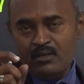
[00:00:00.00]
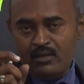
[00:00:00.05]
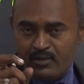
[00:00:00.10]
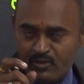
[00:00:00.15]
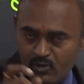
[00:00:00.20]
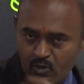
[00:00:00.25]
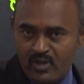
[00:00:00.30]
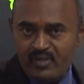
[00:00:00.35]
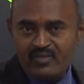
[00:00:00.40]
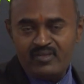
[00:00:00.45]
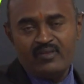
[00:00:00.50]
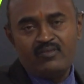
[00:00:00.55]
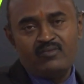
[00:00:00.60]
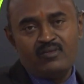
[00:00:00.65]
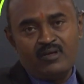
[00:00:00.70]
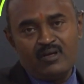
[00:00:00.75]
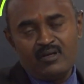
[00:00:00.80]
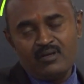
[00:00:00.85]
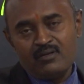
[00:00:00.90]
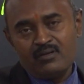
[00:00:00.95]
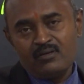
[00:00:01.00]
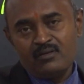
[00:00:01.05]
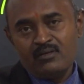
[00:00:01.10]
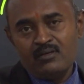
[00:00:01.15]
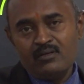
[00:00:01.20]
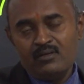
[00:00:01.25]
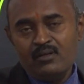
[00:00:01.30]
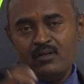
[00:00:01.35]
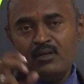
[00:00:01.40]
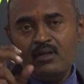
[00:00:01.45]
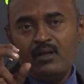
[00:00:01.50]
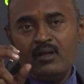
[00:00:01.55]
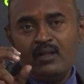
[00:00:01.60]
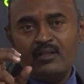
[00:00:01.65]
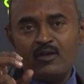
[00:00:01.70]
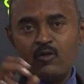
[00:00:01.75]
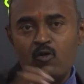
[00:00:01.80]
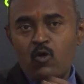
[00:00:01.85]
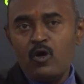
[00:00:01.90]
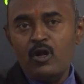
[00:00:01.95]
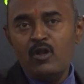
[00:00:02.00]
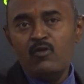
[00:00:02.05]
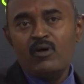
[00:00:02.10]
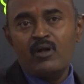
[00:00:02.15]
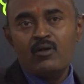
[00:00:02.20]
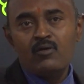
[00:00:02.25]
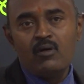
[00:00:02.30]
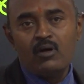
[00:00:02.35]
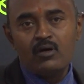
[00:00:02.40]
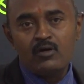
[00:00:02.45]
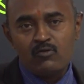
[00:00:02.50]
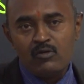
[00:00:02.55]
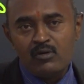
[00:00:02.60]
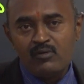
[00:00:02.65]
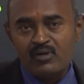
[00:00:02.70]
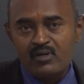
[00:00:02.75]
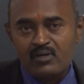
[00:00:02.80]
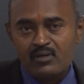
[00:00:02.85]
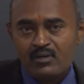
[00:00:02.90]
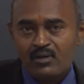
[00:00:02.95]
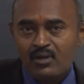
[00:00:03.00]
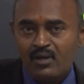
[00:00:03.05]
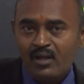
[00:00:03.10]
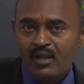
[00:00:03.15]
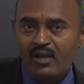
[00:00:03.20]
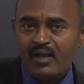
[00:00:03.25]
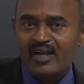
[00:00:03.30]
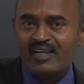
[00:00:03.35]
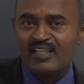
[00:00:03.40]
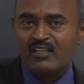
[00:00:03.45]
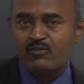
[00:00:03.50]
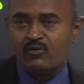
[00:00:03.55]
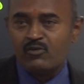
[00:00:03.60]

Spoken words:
USSR, the Cold War got over and the